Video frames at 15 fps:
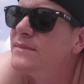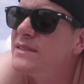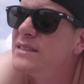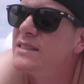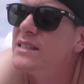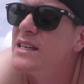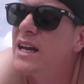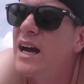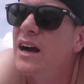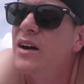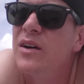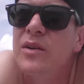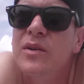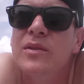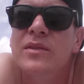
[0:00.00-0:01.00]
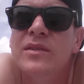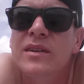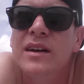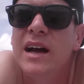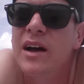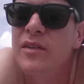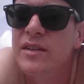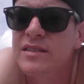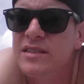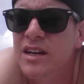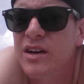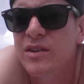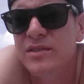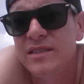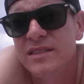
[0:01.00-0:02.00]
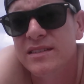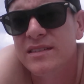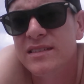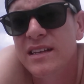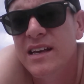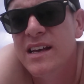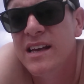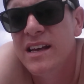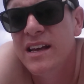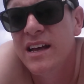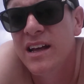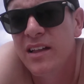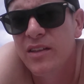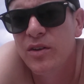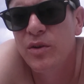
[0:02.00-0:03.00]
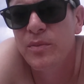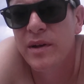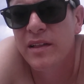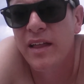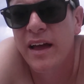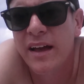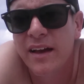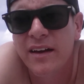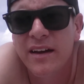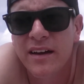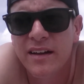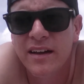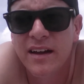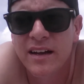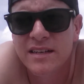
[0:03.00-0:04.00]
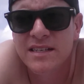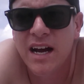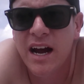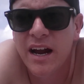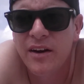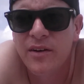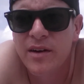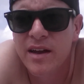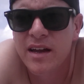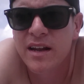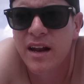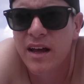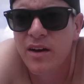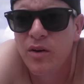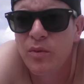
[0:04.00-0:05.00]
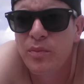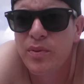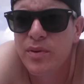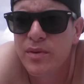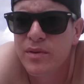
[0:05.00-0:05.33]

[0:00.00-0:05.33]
see how this goes. It's a little bit like a diary, and I hope